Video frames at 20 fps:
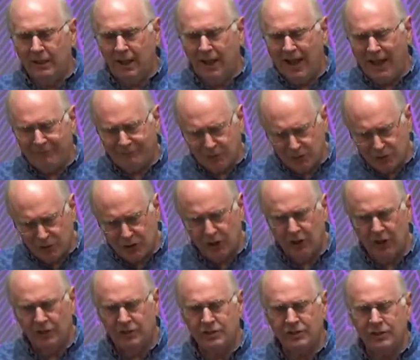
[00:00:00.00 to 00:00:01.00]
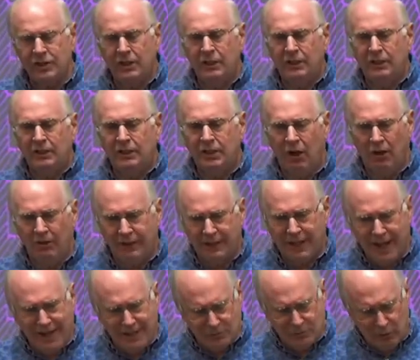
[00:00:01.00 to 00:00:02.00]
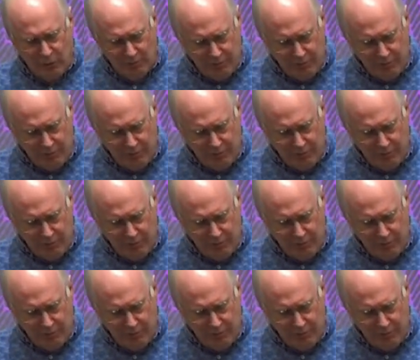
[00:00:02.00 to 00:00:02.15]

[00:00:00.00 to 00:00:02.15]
after church, you know, all the guys would